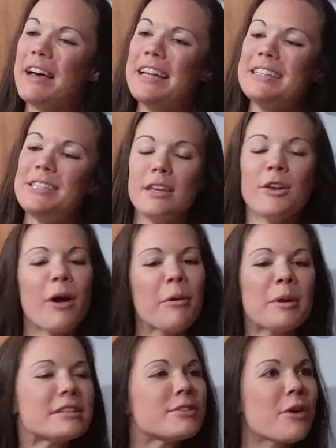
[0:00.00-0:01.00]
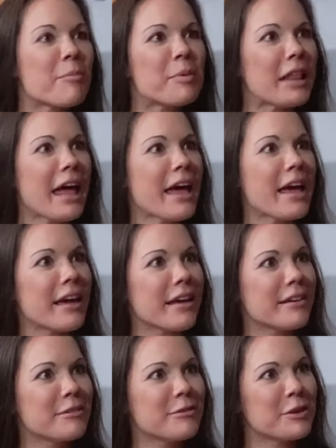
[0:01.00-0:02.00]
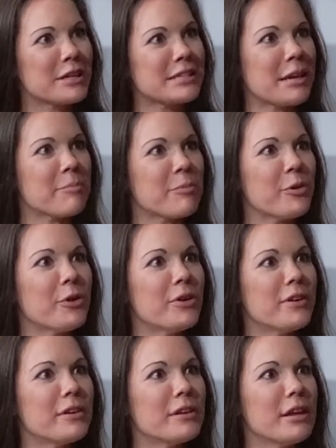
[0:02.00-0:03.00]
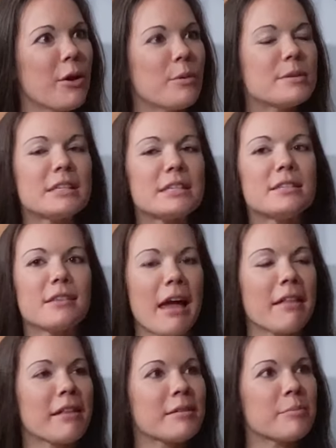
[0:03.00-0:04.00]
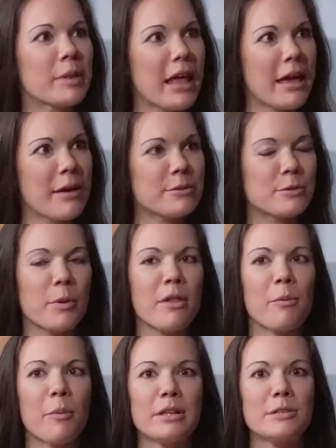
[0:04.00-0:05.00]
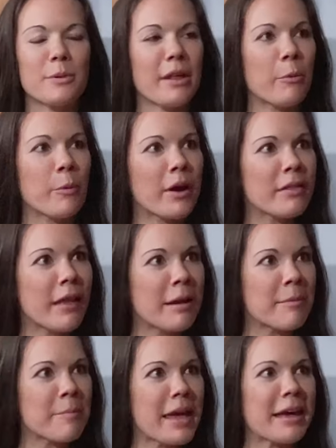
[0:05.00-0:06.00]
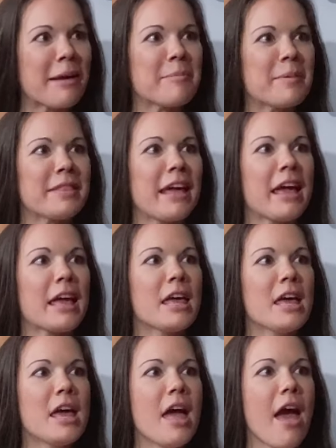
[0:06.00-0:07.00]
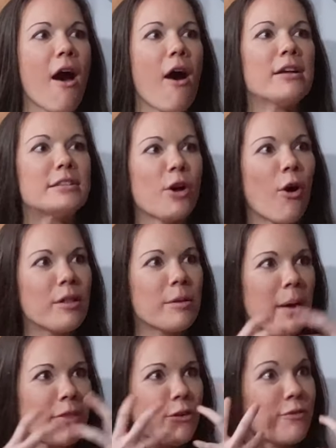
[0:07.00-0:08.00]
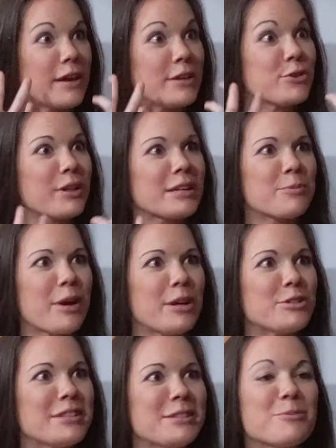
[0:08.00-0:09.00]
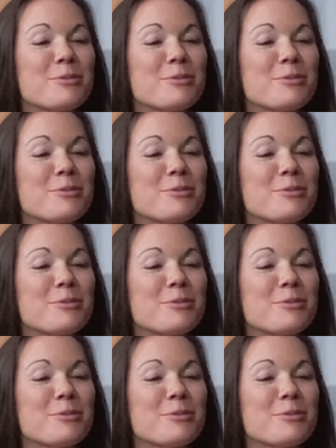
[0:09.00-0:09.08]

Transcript: But, you know, I went and saw a play, for example. You know, it was a silent play. It was one of the ones where they wear a lot of makeup and it's all about their facial expressions.